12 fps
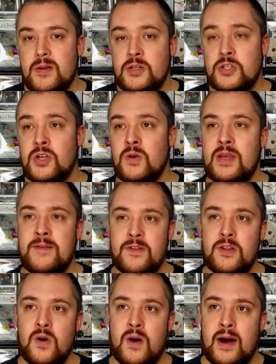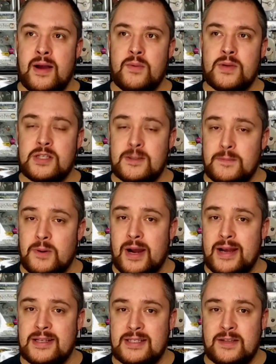So even though I was
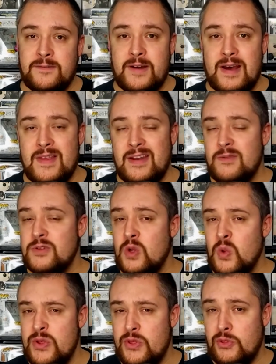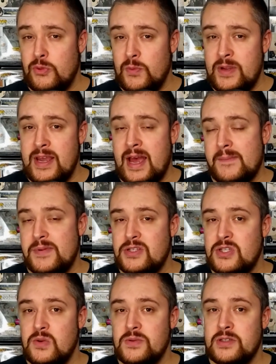surprised to find that it was only three
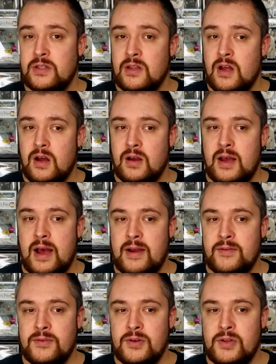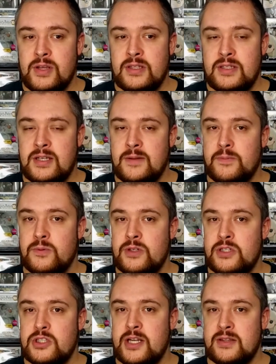episodes long, I really did
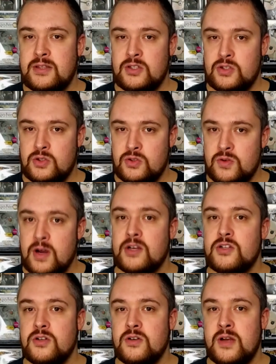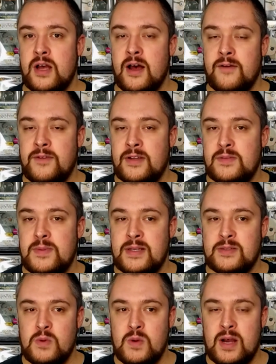appreciate the structure of it,
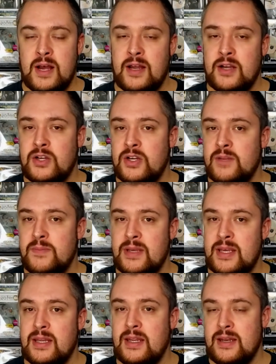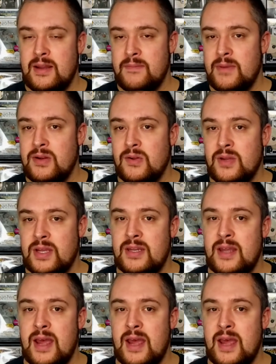because we got a good beginning, middle, and